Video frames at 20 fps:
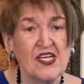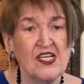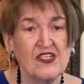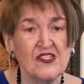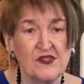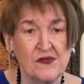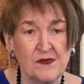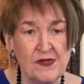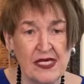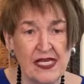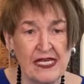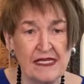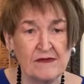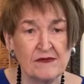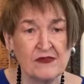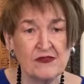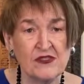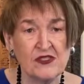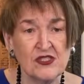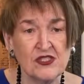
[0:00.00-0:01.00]
to be
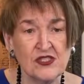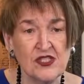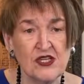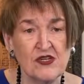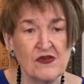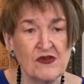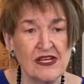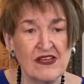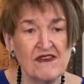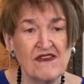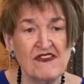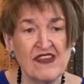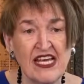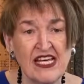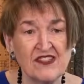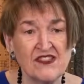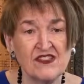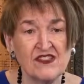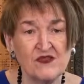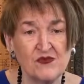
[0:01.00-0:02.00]
able to know if
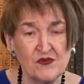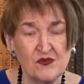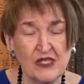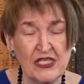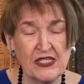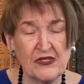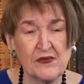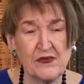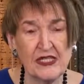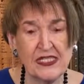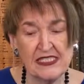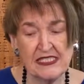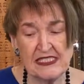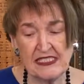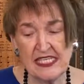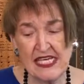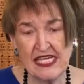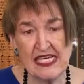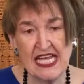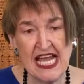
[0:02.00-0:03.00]
that's really what he's
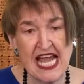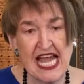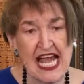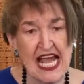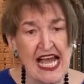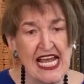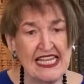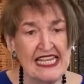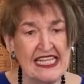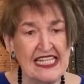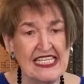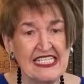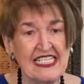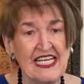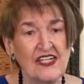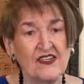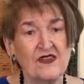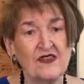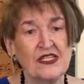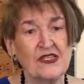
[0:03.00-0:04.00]
saying. And then
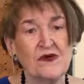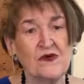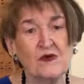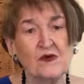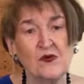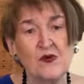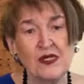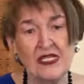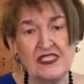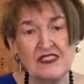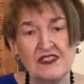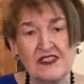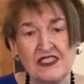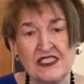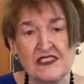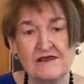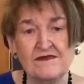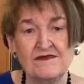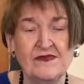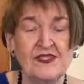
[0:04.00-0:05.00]
not only
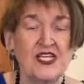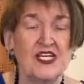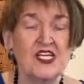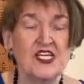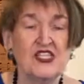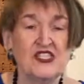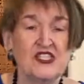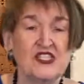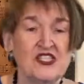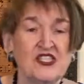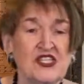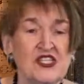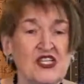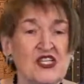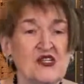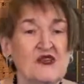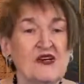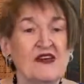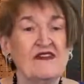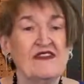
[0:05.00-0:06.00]
wisdom to
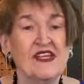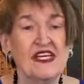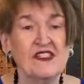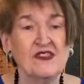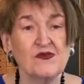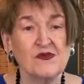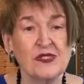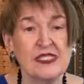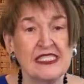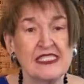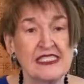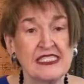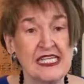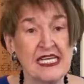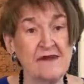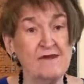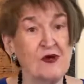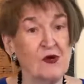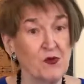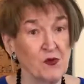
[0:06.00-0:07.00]
know if that's what he's
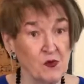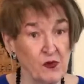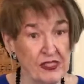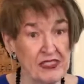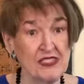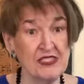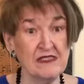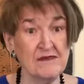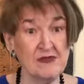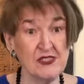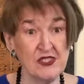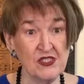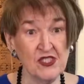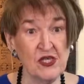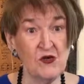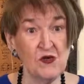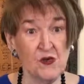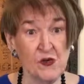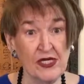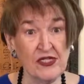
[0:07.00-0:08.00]
saying, but wisdom to
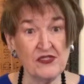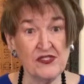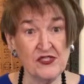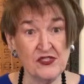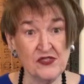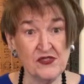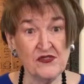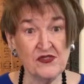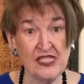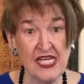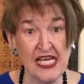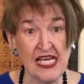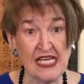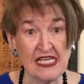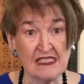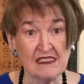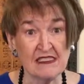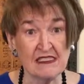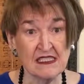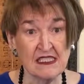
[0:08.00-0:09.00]
know what to do
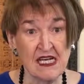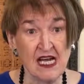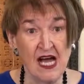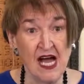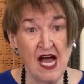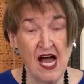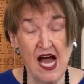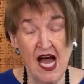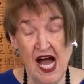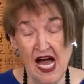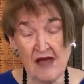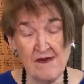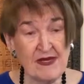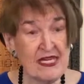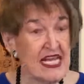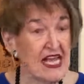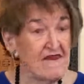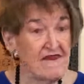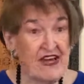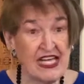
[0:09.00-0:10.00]
next.
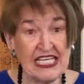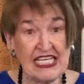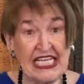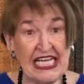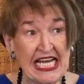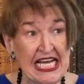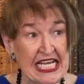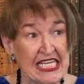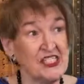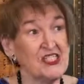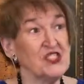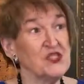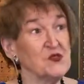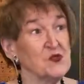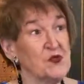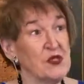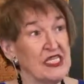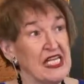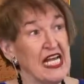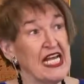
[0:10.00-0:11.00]
If I can't do
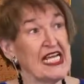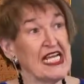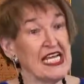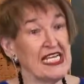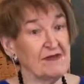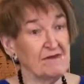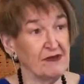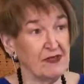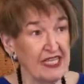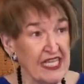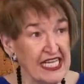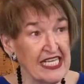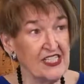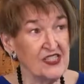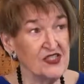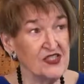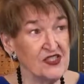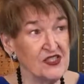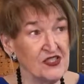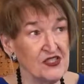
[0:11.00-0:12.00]
what I had planned
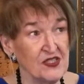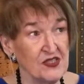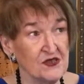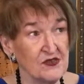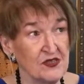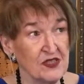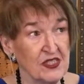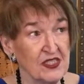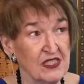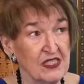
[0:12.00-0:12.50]
to do,